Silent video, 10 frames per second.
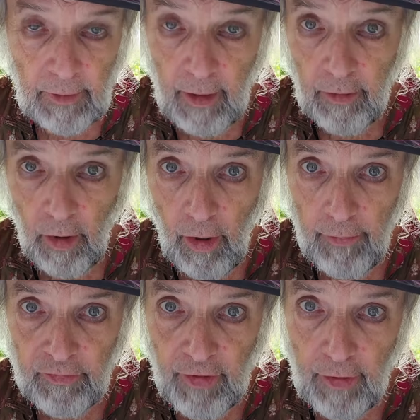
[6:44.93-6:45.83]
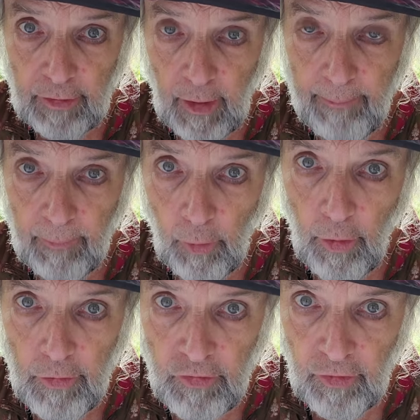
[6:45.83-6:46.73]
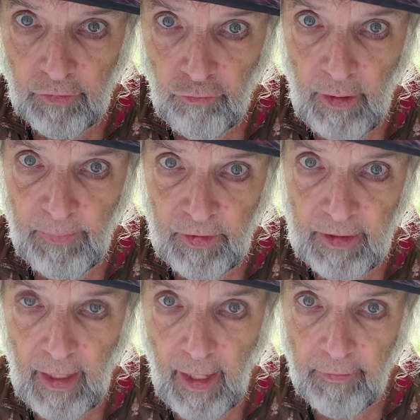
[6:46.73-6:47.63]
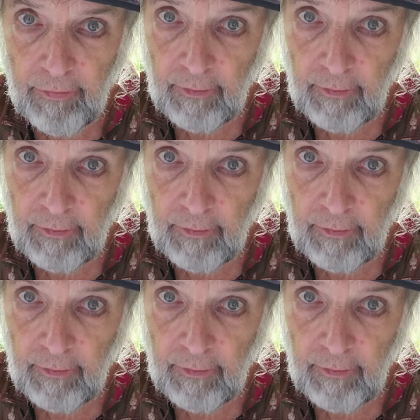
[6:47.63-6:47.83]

And all the sucked up orange trips he gets,